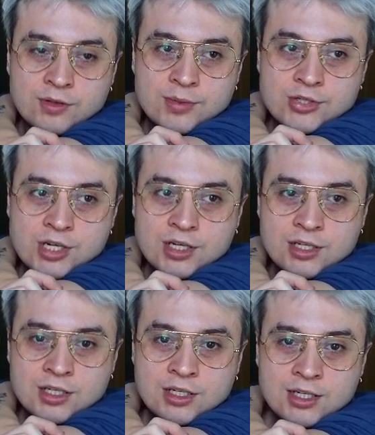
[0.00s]
a
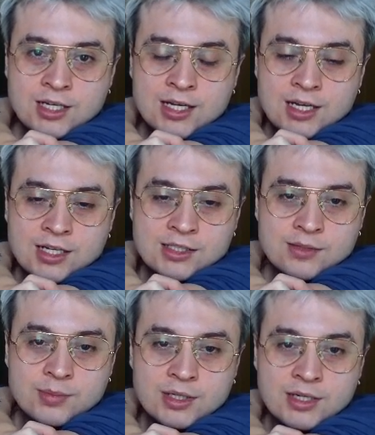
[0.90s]
Ajani against a
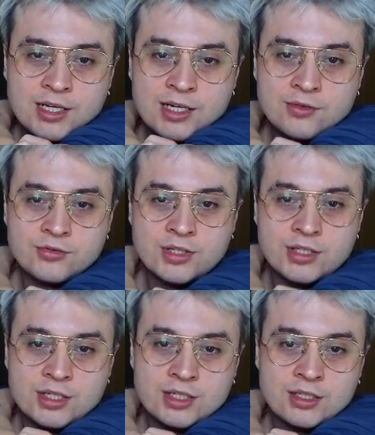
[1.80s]
burn deck. I would rather
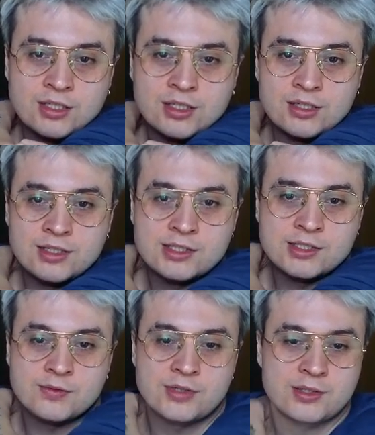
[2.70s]
kill his
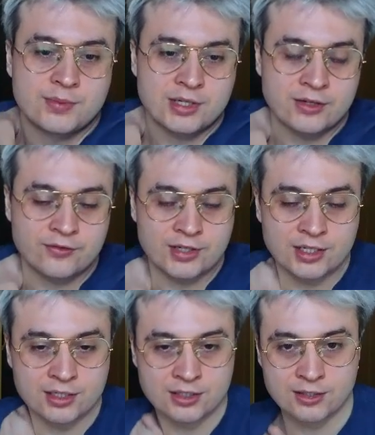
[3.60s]
Swiss Spear, I think.